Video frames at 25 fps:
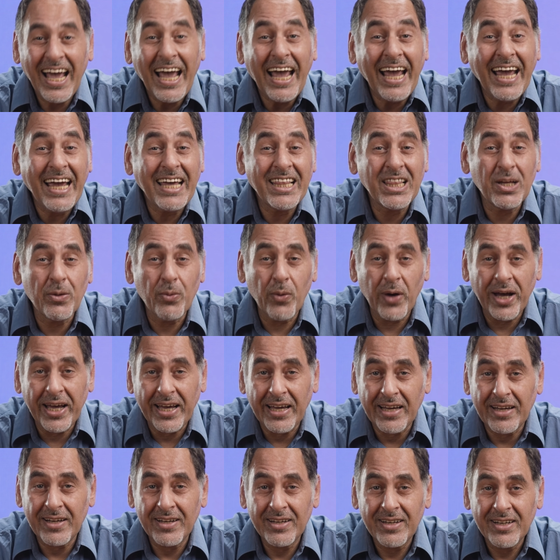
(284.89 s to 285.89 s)
Either
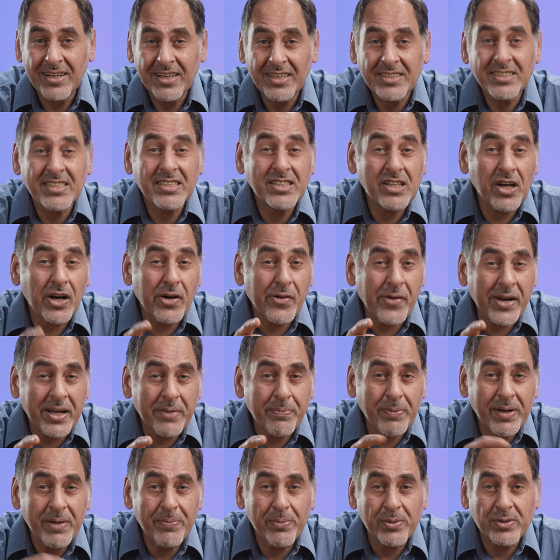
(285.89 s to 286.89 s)
way, to direct
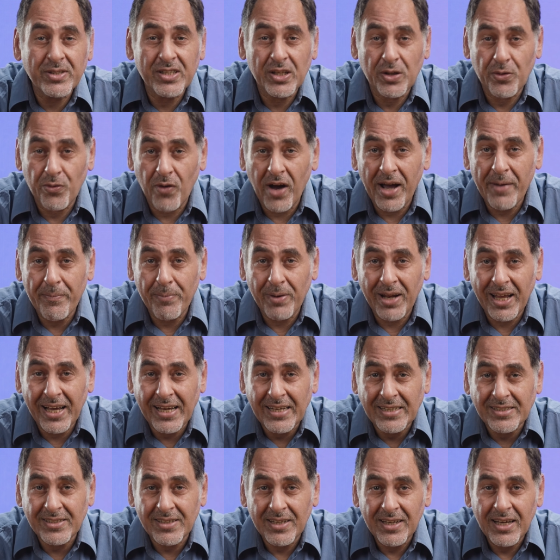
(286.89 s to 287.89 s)
people to the right place,